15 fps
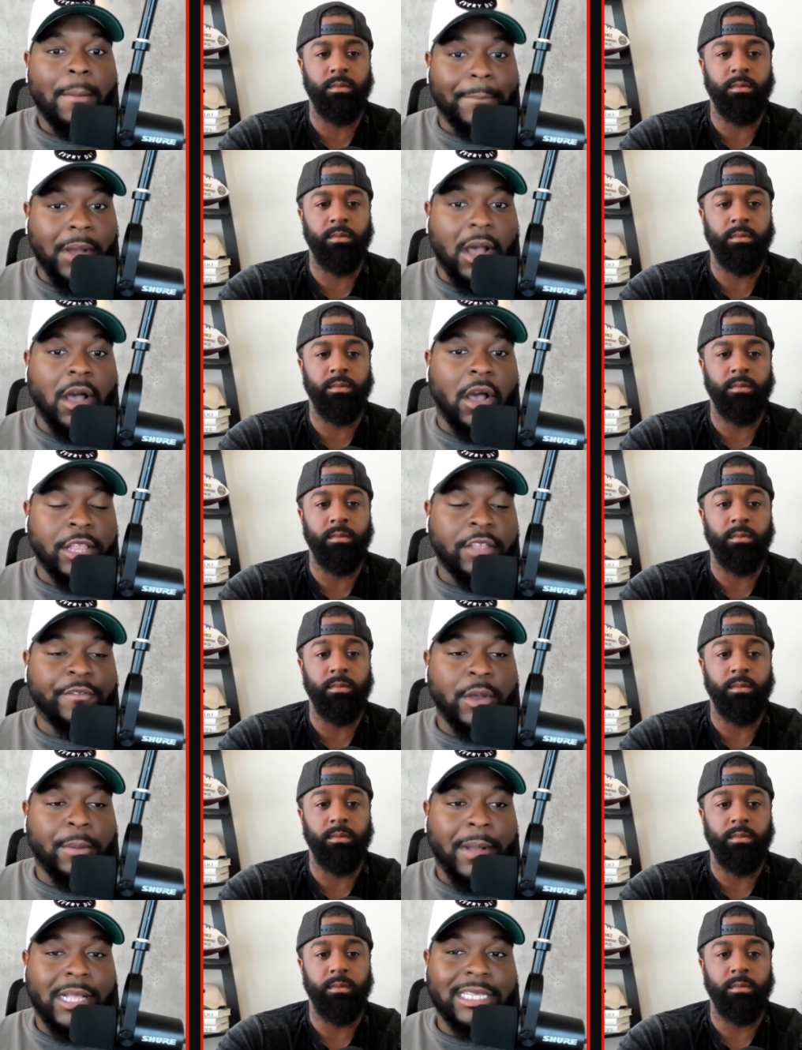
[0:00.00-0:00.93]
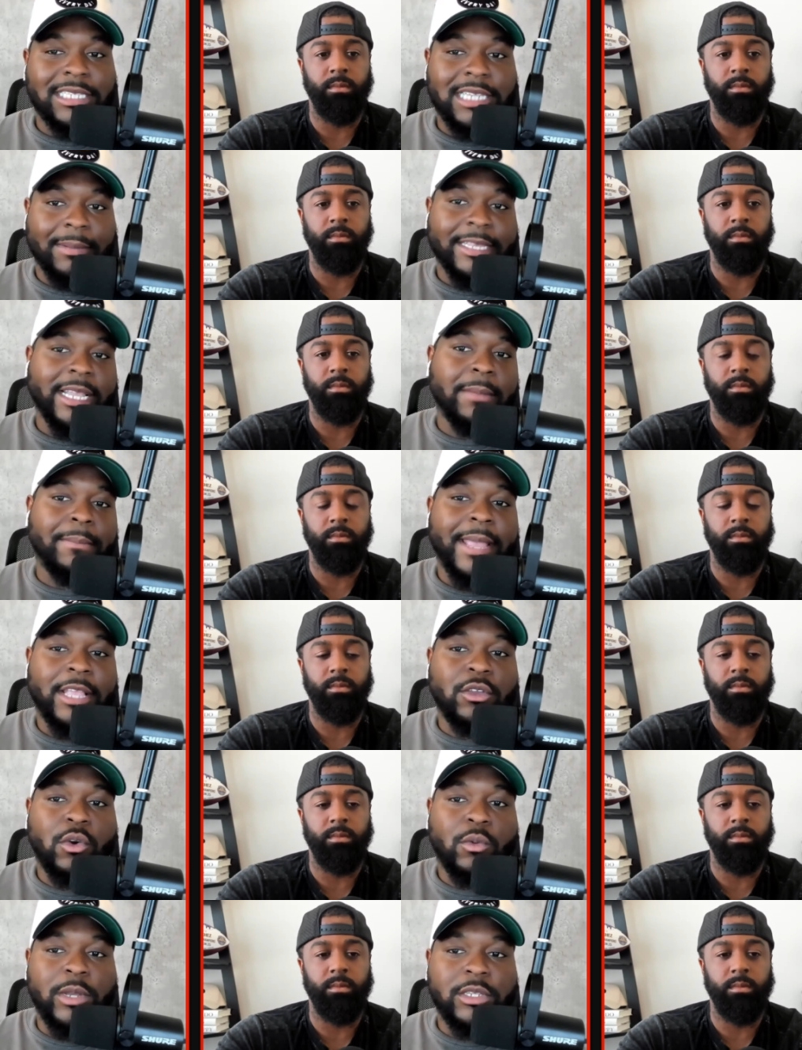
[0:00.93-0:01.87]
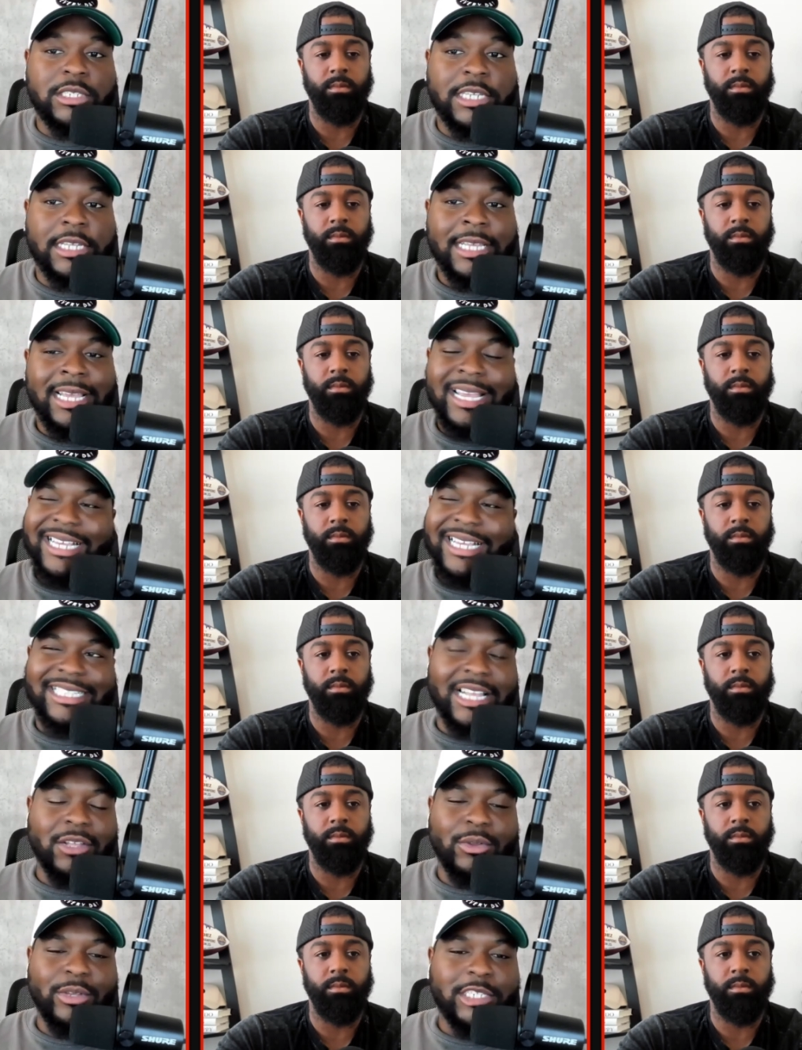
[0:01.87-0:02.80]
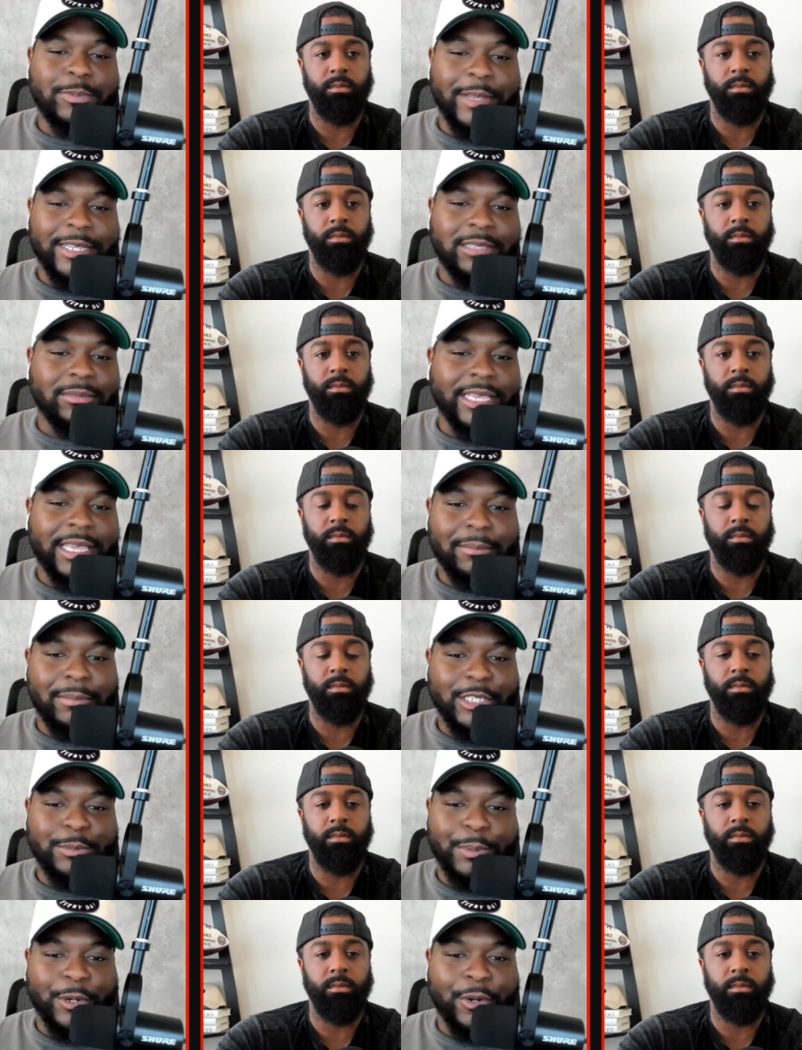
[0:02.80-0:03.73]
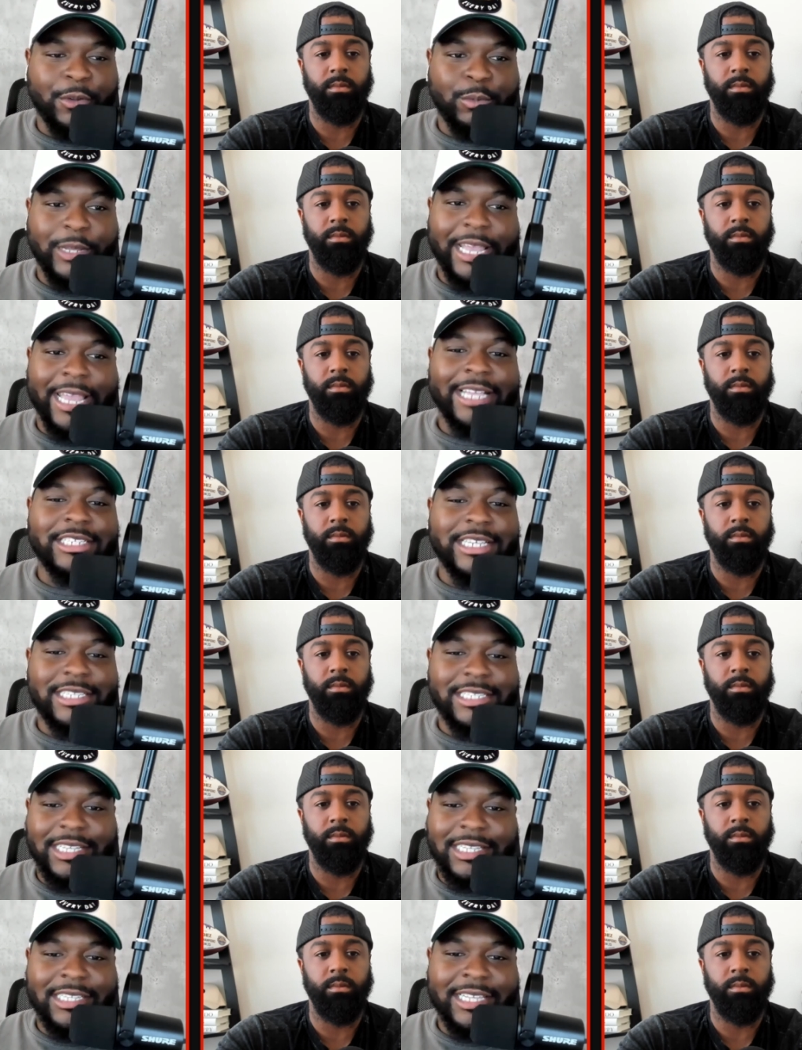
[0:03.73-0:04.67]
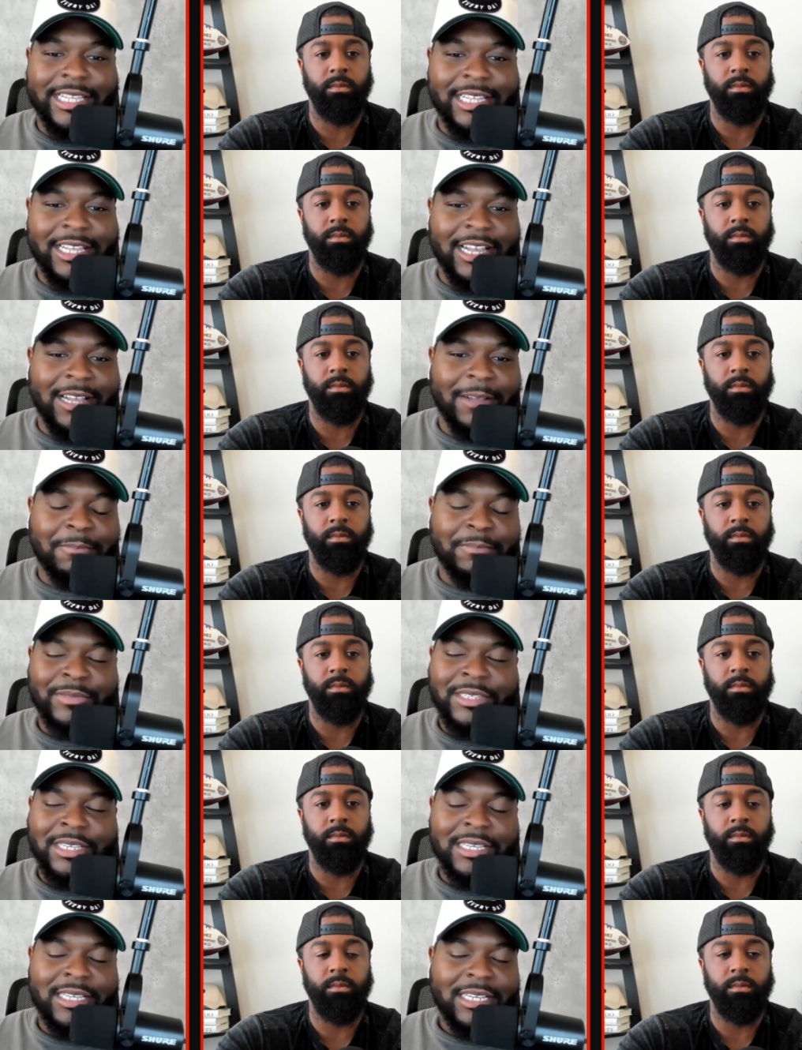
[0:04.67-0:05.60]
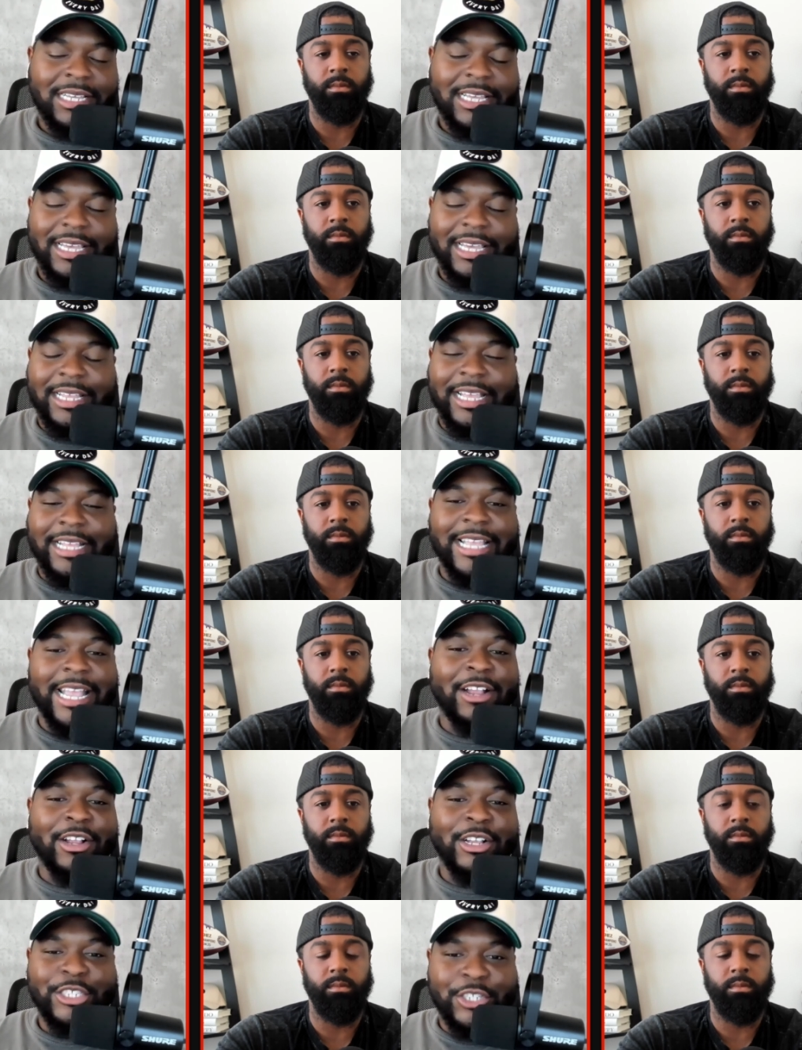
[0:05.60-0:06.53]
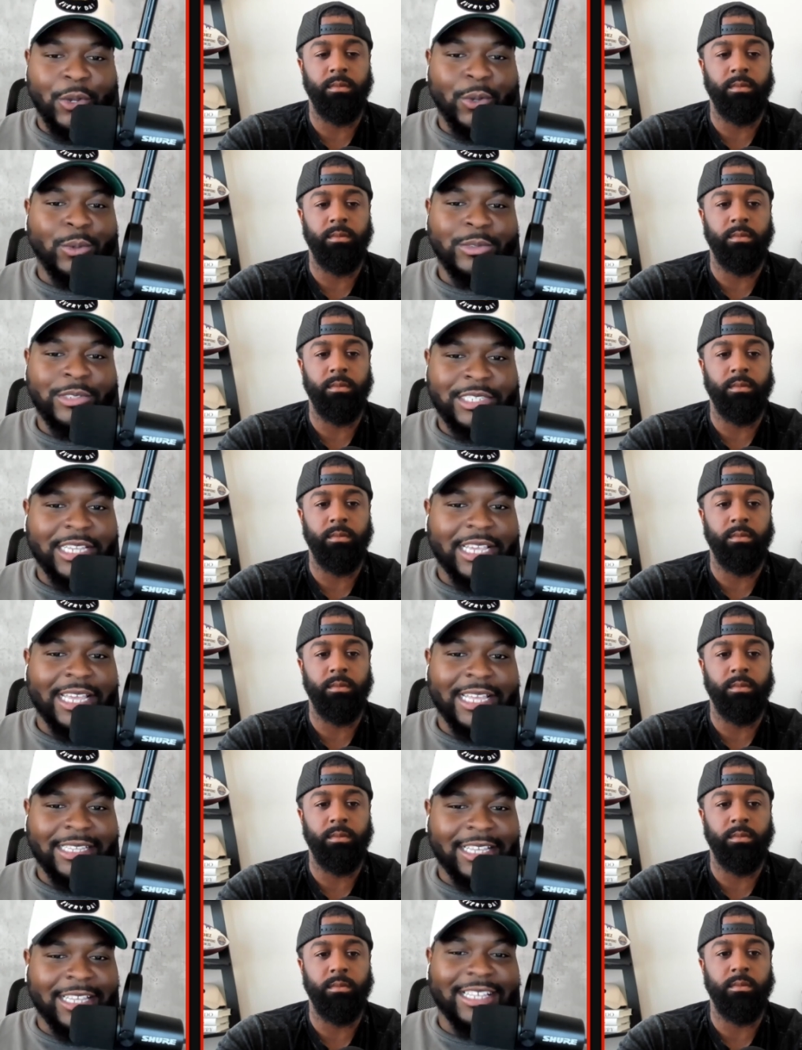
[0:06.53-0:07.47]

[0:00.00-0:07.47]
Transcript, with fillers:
Speaker 1: uh, NFL body type. I think Emanuel Wilson, because I don't expect him to get much burn with AJ Dillon and um and, and Aaron Jones in